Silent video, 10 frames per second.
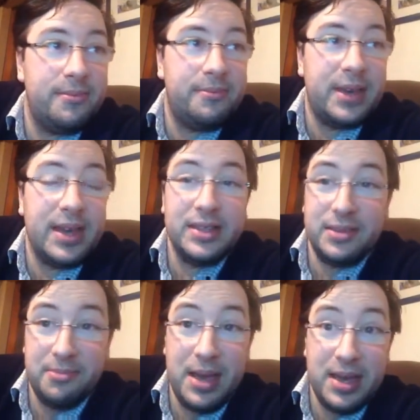big
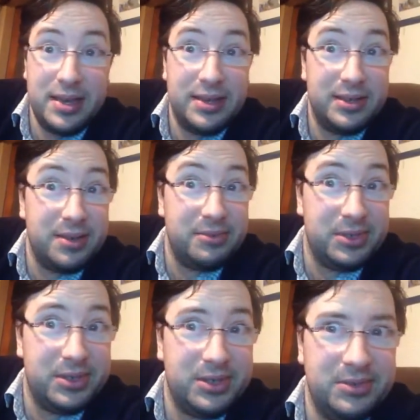into making his own
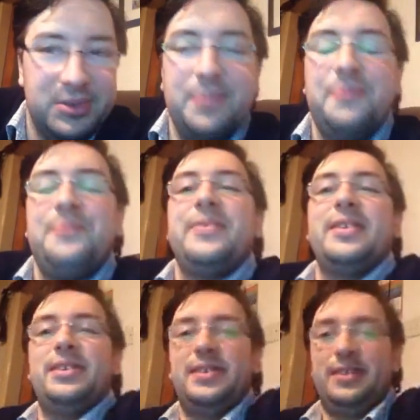snus.
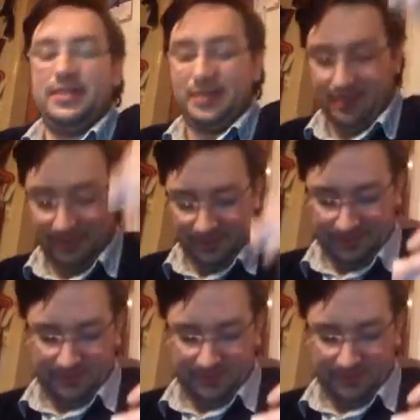So